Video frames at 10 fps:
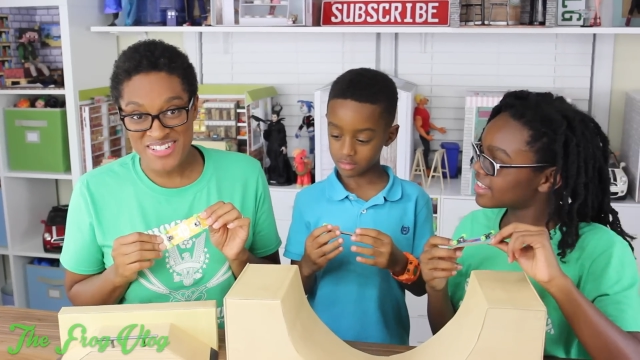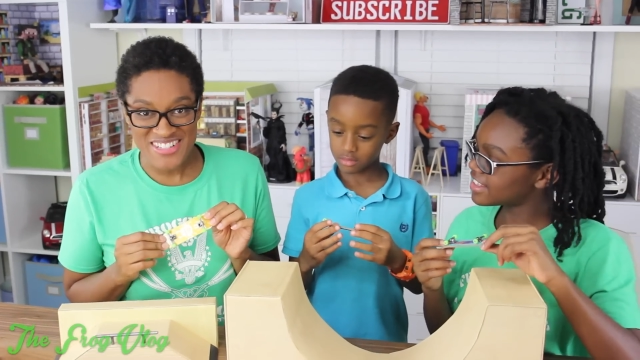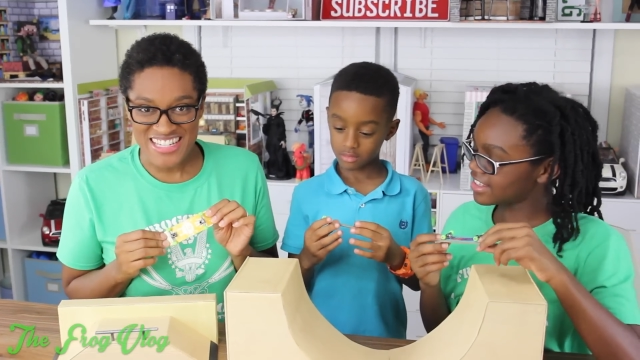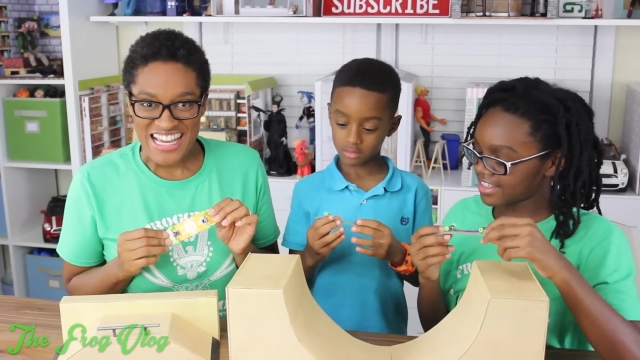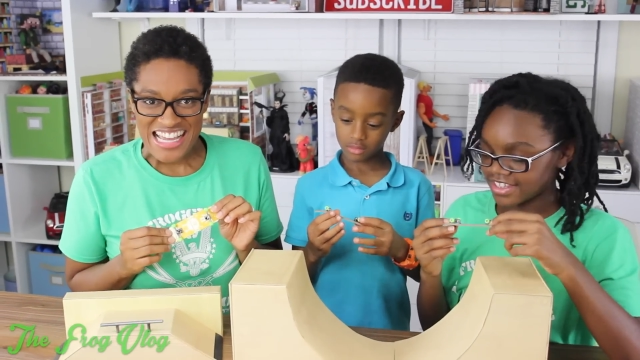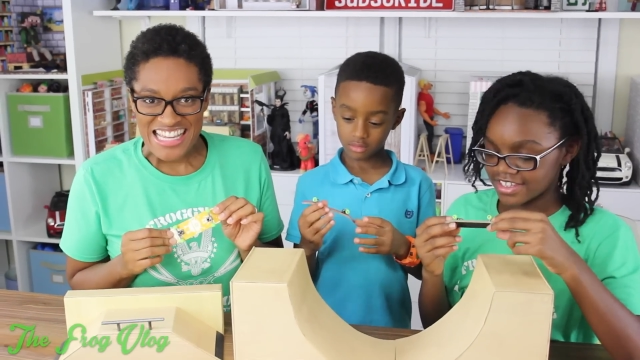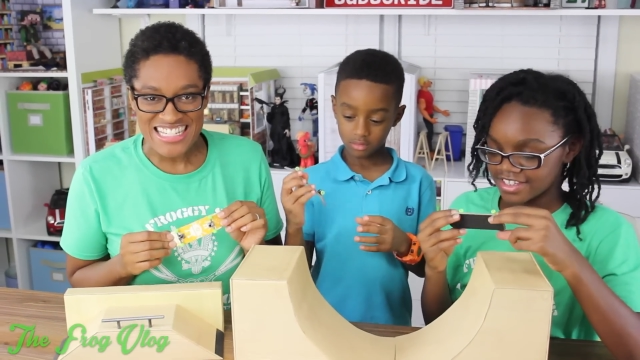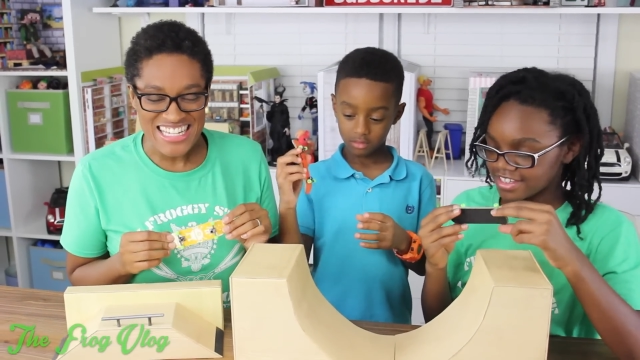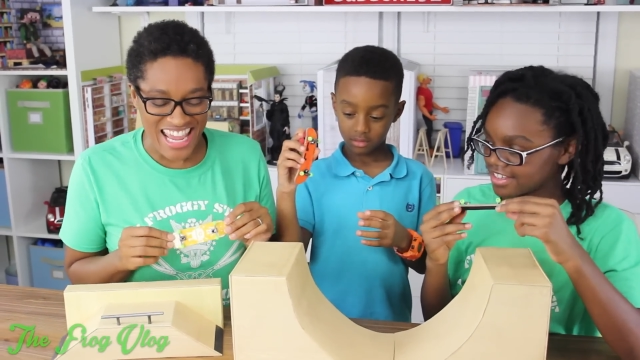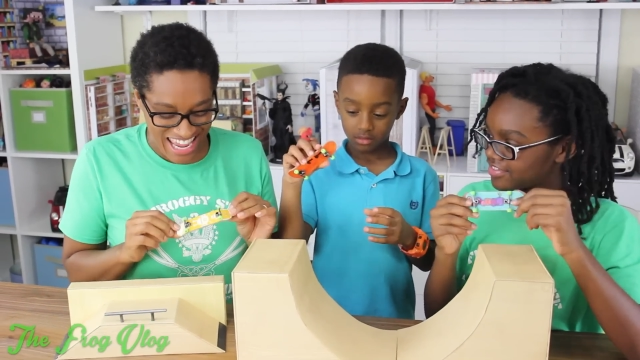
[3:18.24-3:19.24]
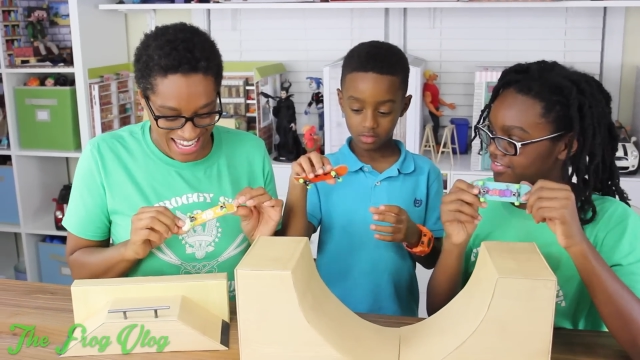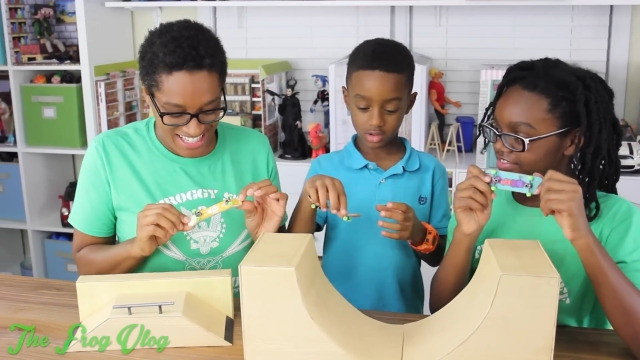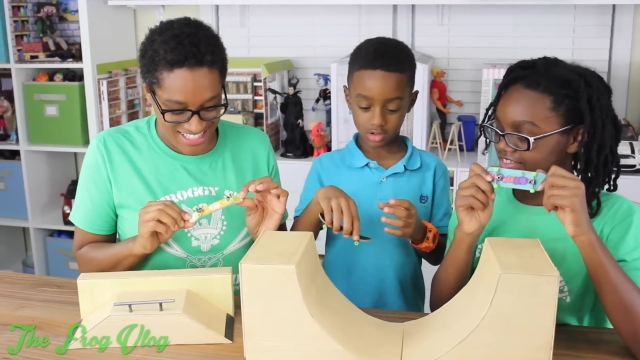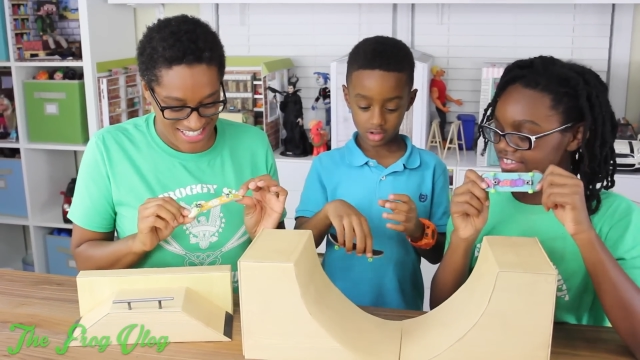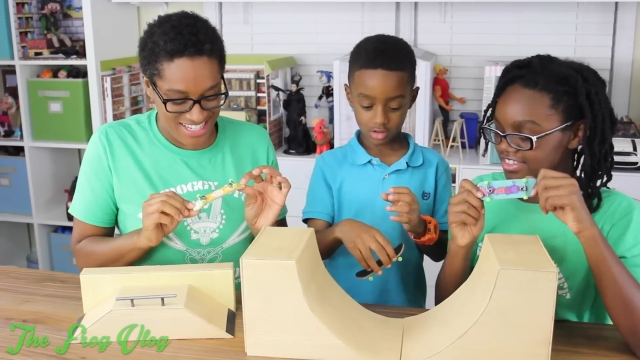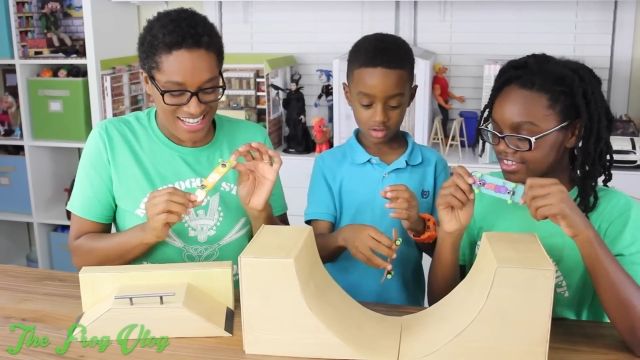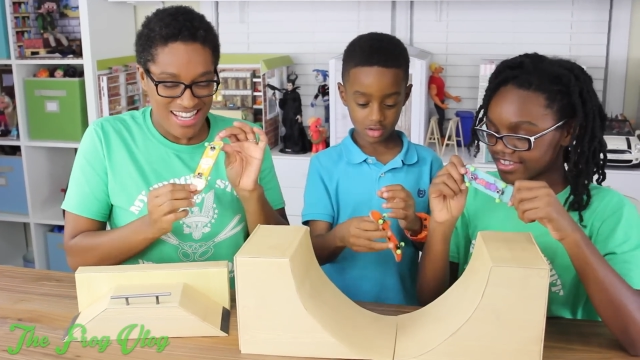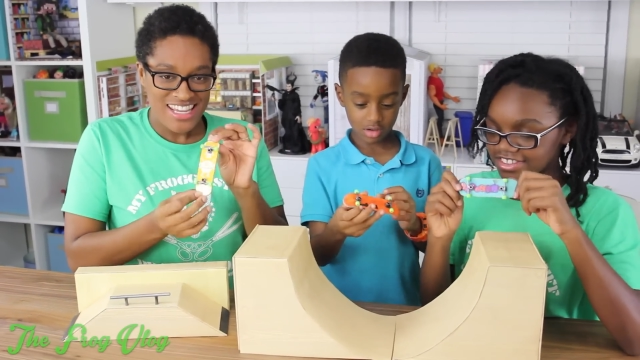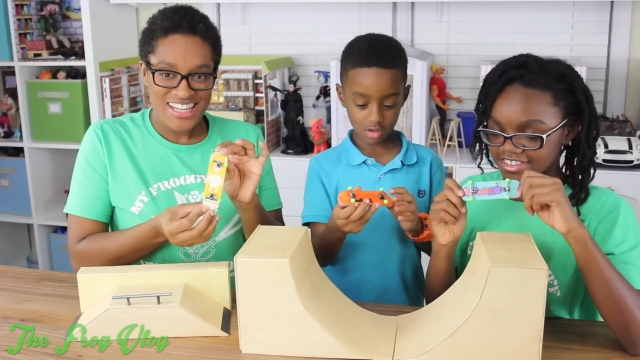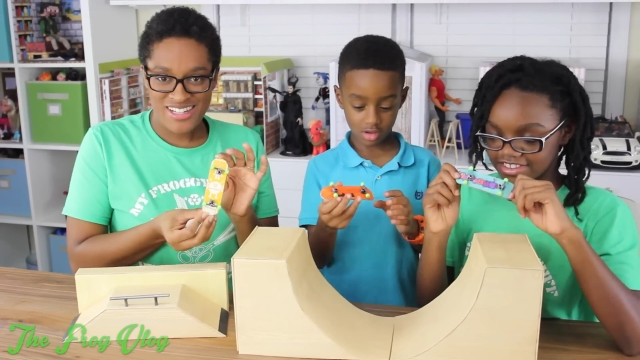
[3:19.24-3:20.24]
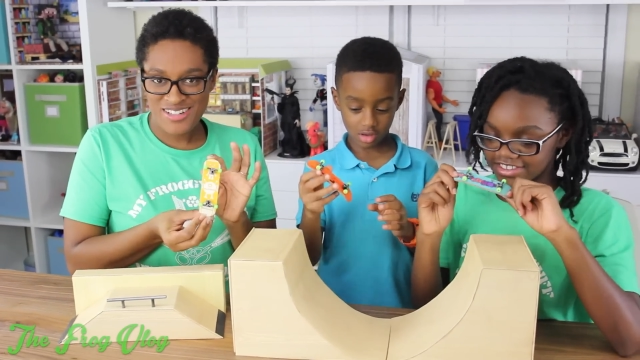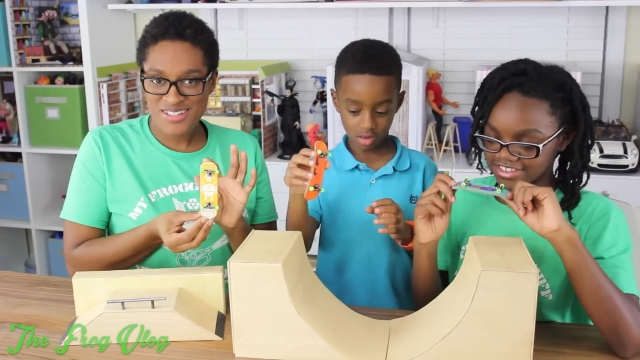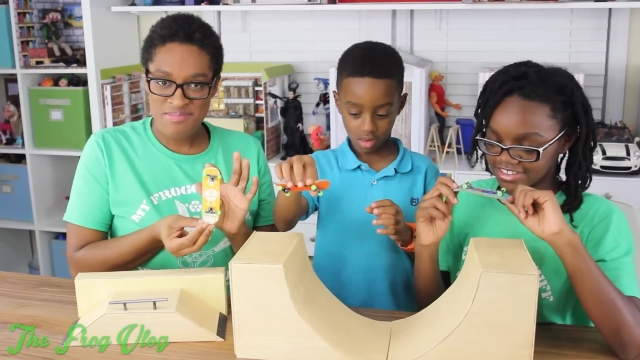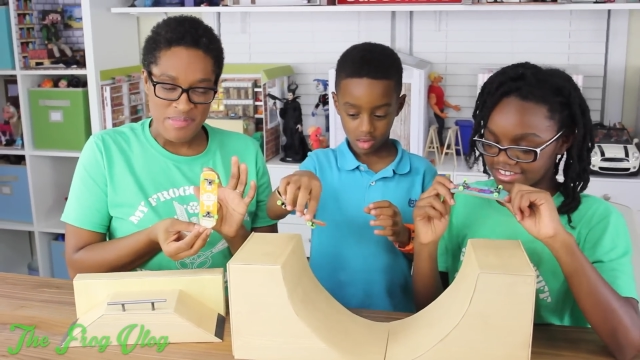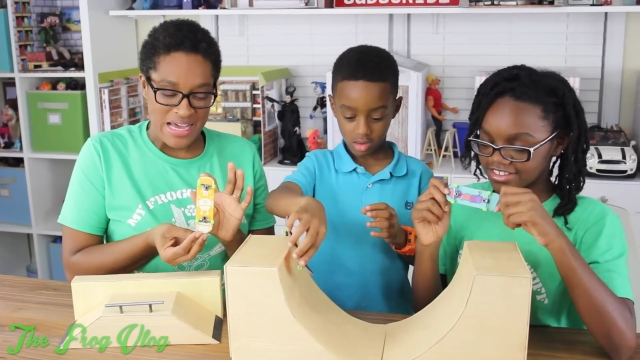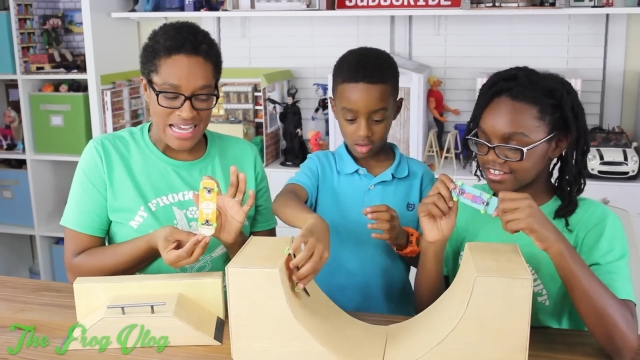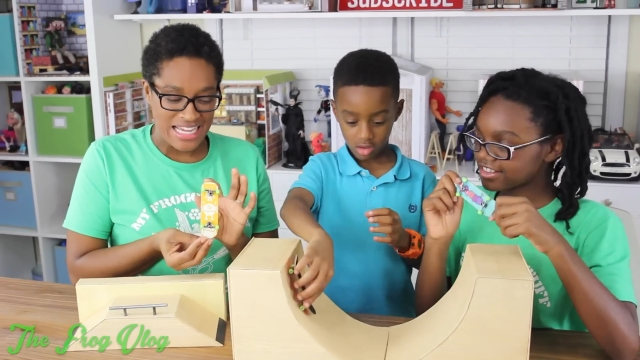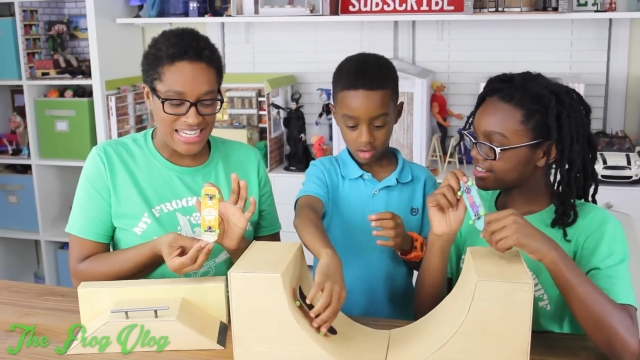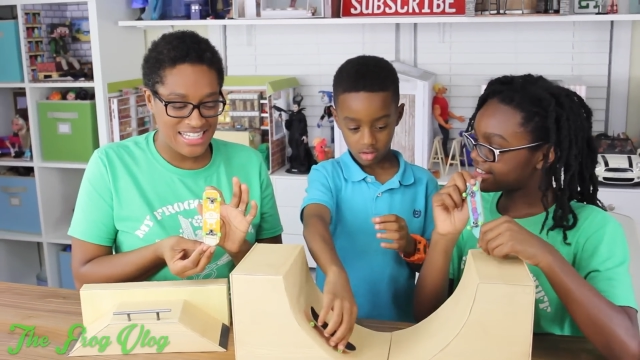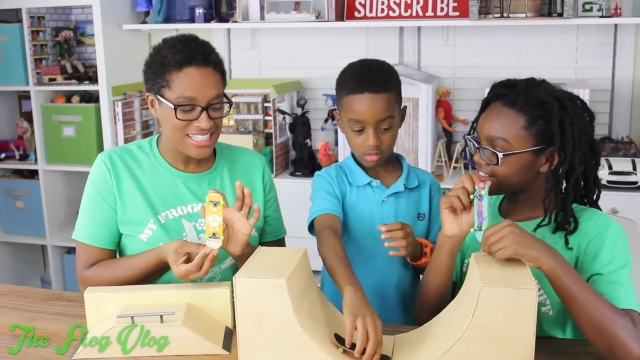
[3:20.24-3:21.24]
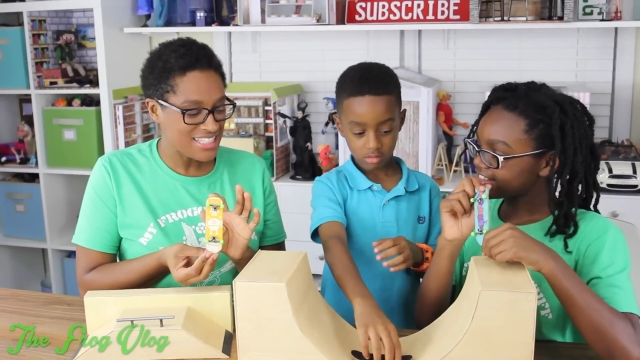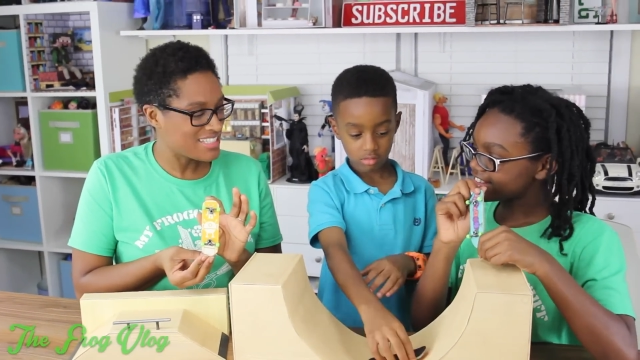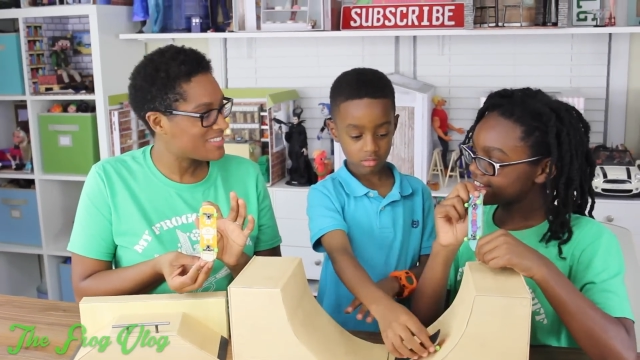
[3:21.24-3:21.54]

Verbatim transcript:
Speaker 1: Are done, and here's mine.